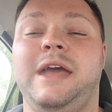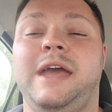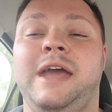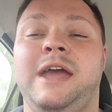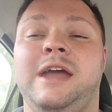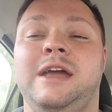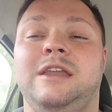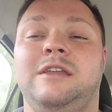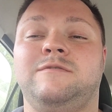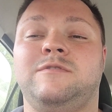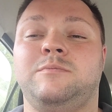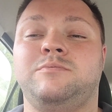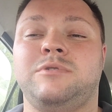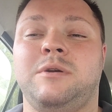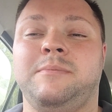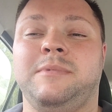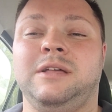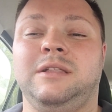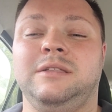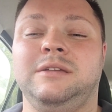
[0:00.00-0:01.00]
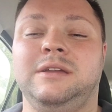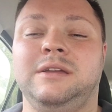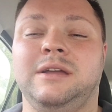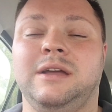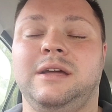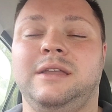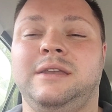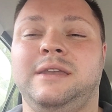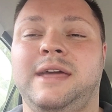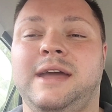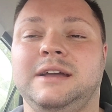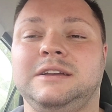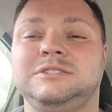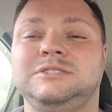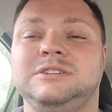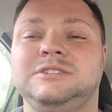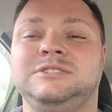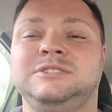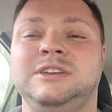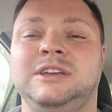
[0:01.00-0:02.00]
in the Premier League
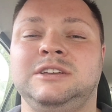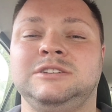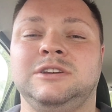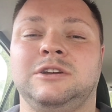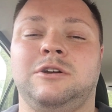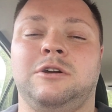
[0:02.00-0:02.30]
next season.